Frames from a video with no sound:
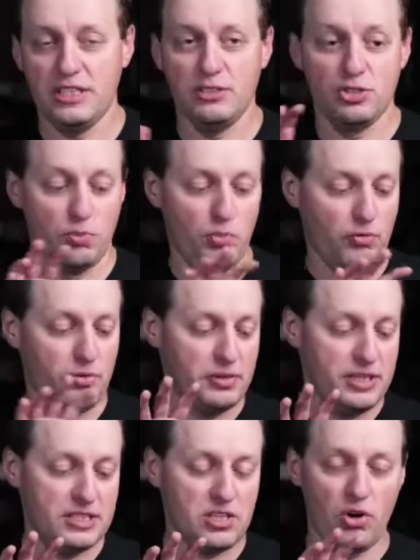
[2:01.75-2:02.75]
so both of
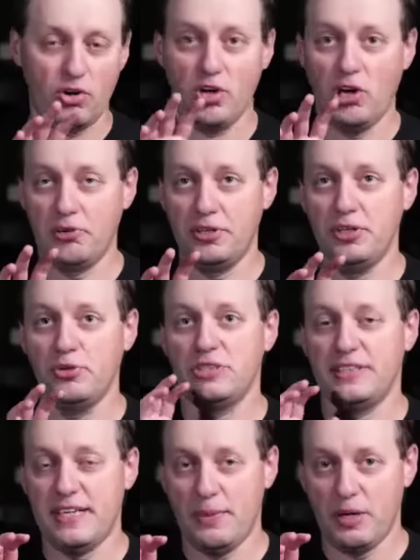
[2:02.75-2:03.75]
these are cardioid
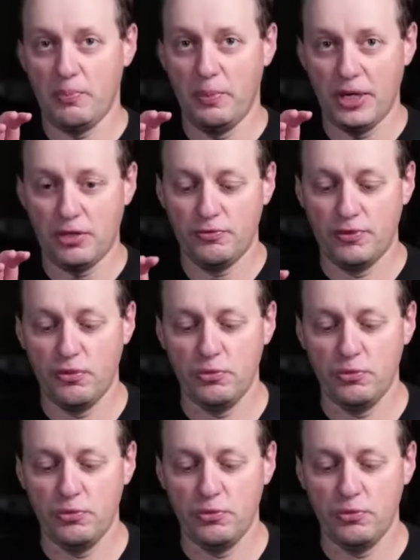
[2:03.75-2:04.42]
dynamic microphone,